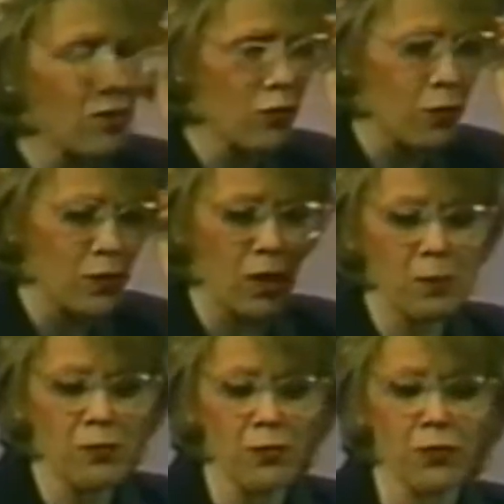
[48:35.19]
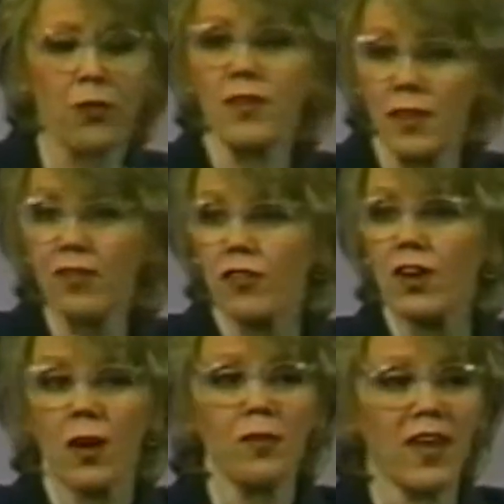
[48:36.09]
characters from the night before? Now this is
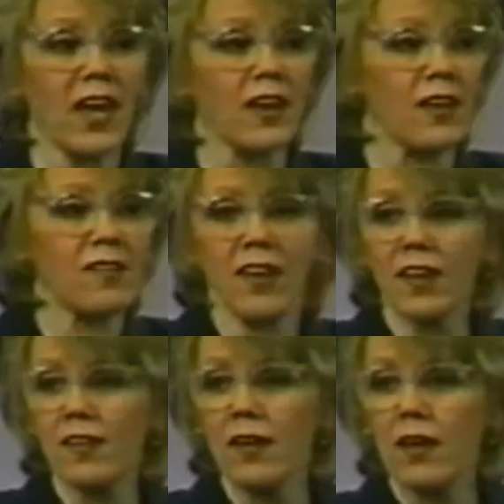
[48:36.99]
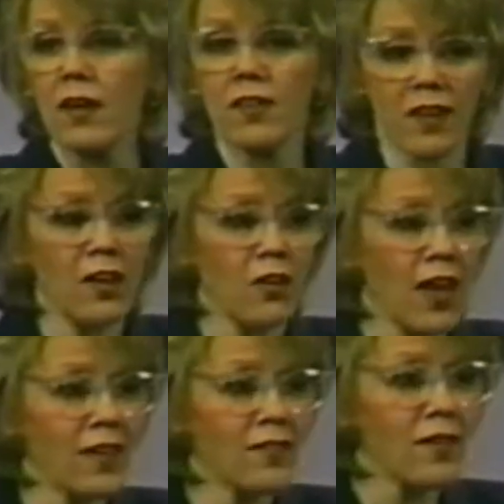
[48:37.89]
going to come to Canada, isn't it? Is it
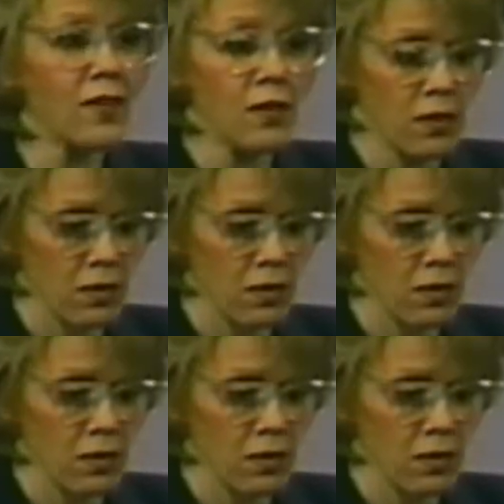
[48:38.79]
here yet?